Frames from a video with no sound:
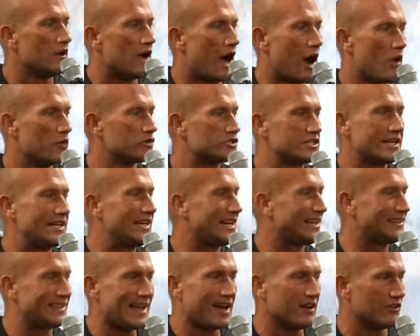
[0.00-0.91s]
I was the
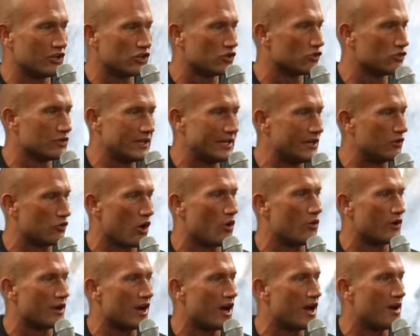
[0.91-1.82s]
kid that literally
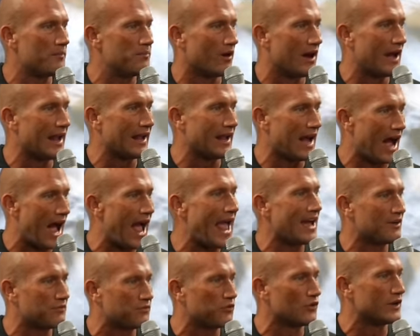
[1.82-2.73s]
growing up, like I
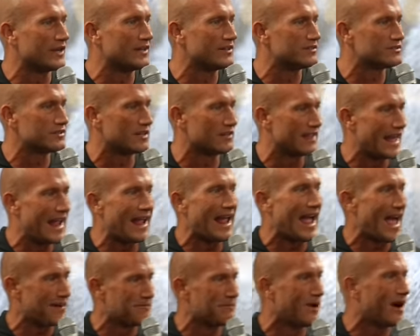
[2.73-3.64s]
had friends and they
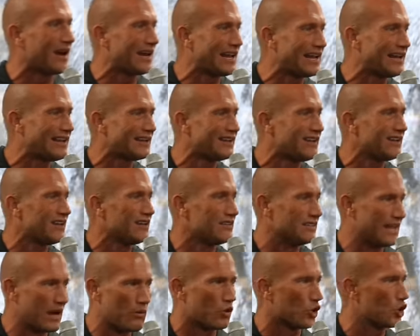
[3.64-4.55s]
had money.
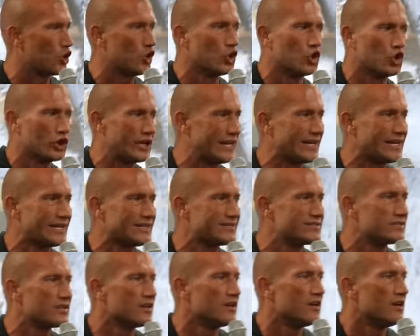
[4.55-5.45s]
They were cool
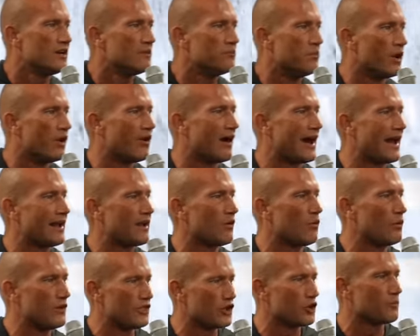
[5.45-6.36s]
kids. But like
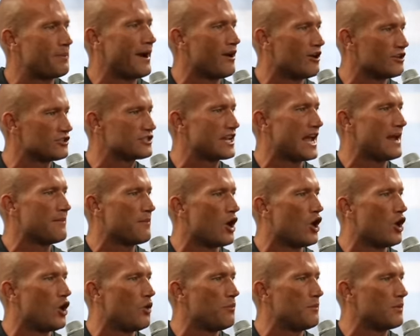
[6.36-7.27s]
when parents came
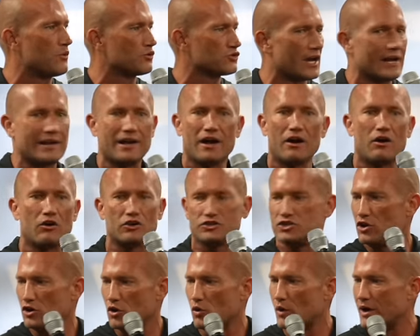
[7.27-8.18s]
home and was like, oh,
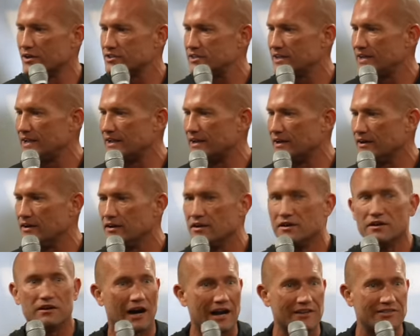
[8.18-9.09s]
let's all go out to eat.
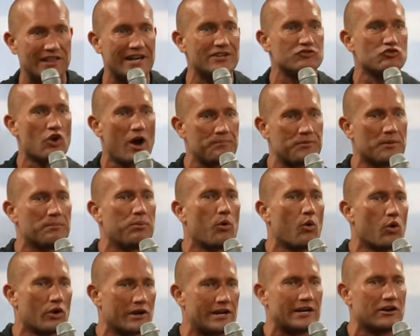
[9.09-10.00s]
Like they dropped the
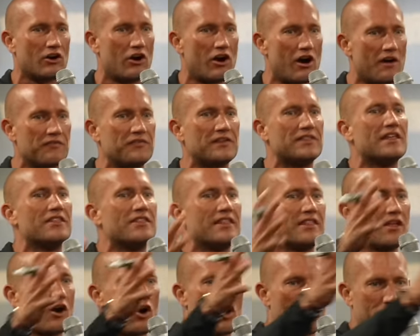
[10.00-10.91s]
poor kid off, and
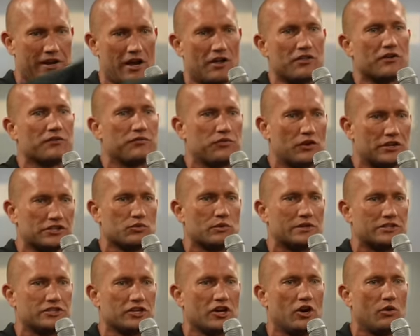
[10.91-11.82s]
then all the other friends
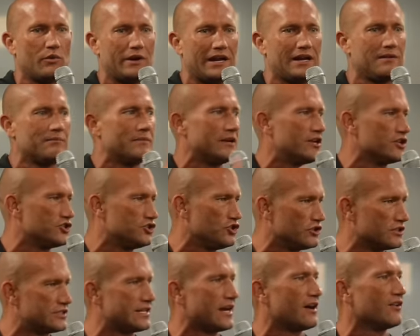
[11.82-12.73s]
went to go eat because you
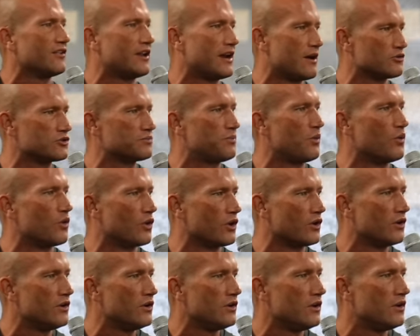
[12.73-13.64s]
could tell that I was
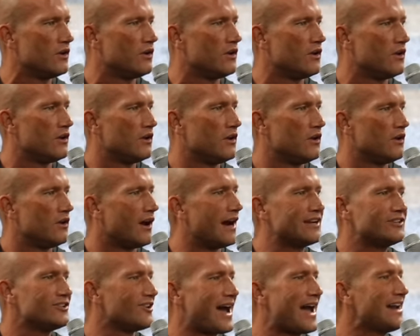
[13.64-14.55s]
poor.
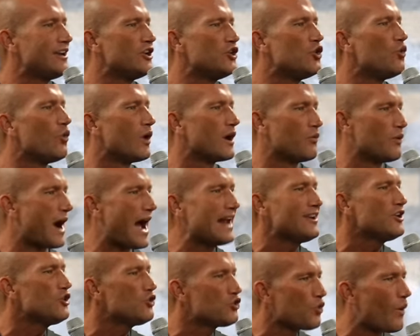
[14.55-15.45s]
Like, dude, I knew what it, I
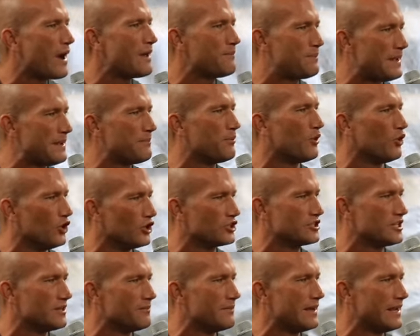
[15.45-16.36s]
knew the way people
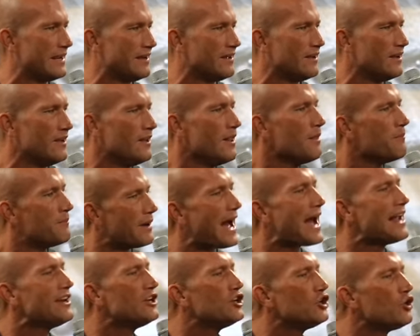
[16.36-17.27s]
looked at me, but
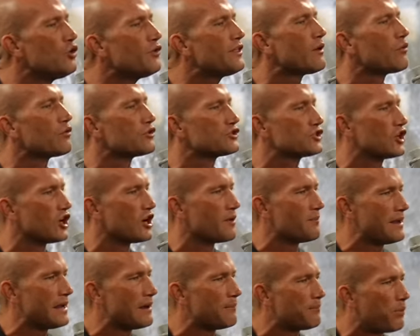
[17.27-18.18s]
I knew there was going to
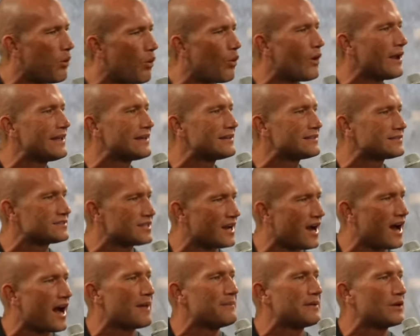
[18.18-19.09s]
be a point in
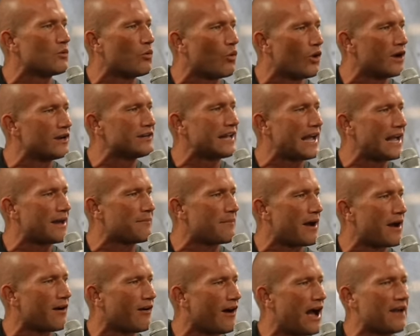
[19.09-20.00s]
time in one day in
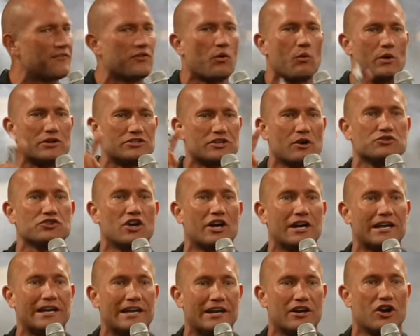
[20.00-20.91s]
my life in which I was
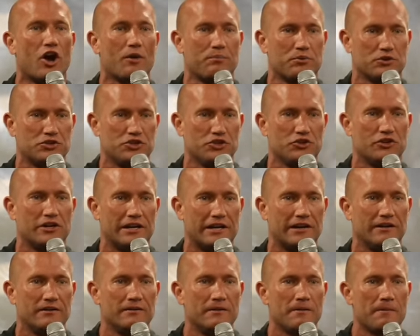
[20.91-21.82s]
going to get an opportunity.